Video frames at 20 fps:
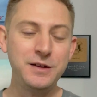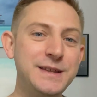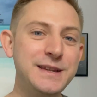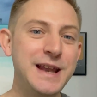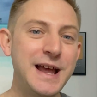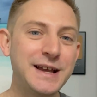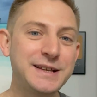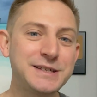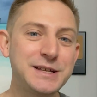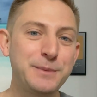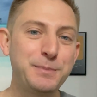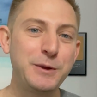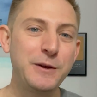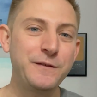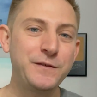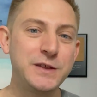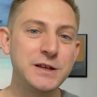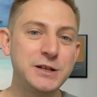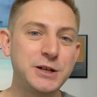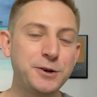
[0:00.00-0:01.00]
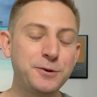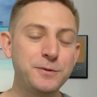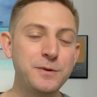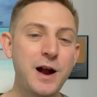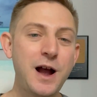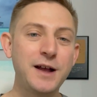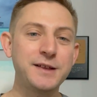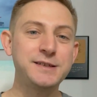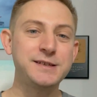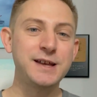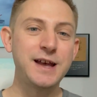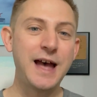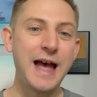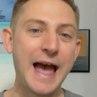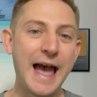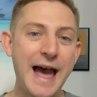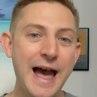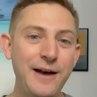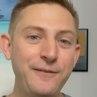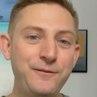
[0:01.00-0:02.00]
Next up, you have the Terraza
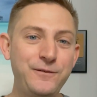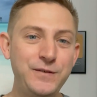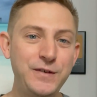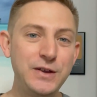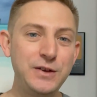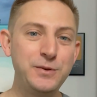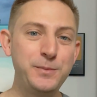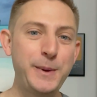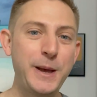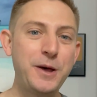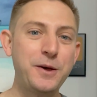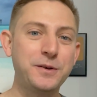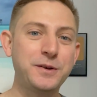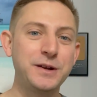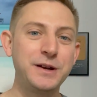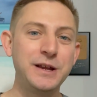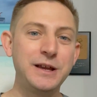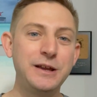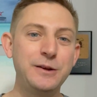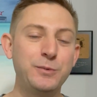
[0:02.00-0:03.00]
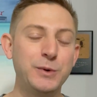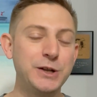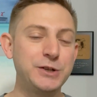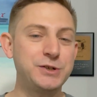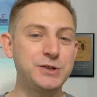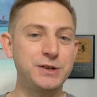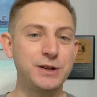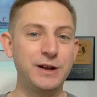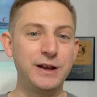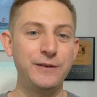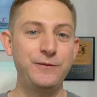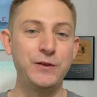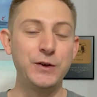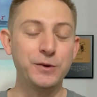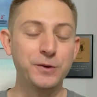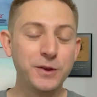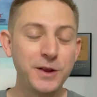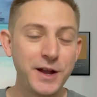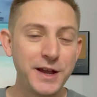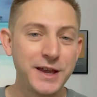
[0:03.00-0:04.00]
Aft View Balcony, which if
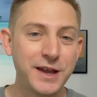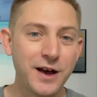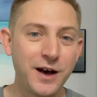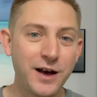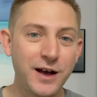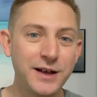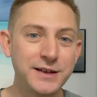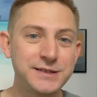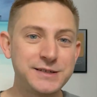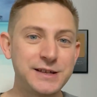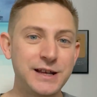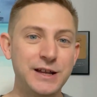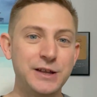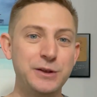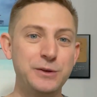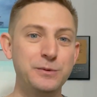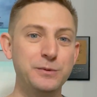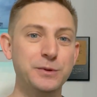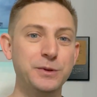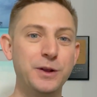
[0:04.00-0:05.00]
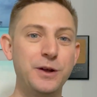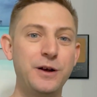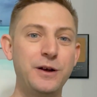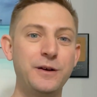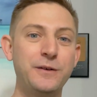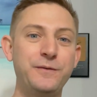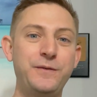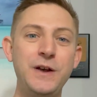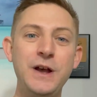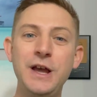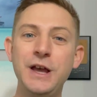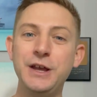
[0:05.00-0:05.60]
you're like us and you love,